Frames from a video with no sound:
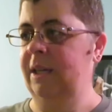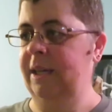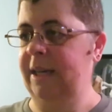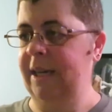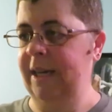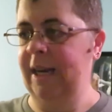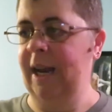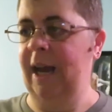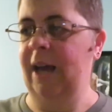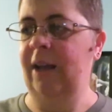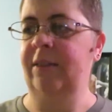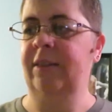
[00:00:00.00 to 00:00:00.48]

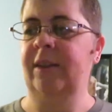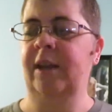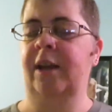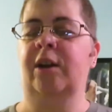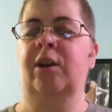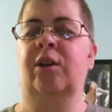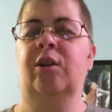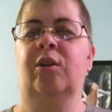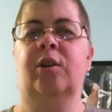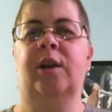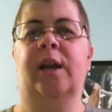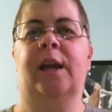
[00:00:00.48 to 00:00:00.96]
get out
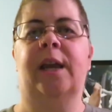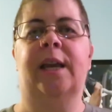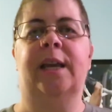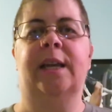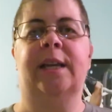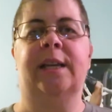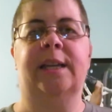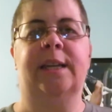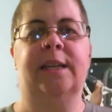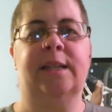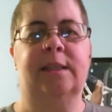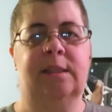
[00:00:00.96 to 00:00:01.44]
there
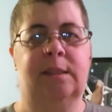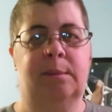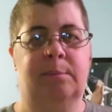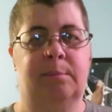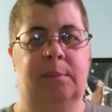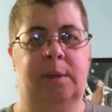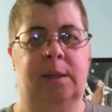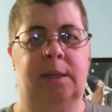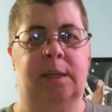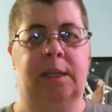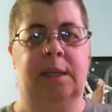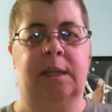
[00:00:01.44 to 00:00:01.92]
and get the
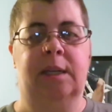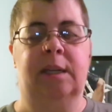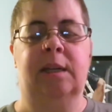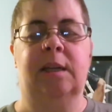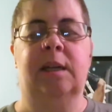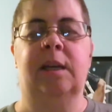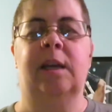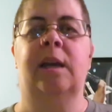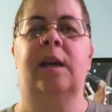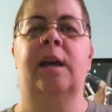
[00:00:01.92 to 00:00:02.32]
money.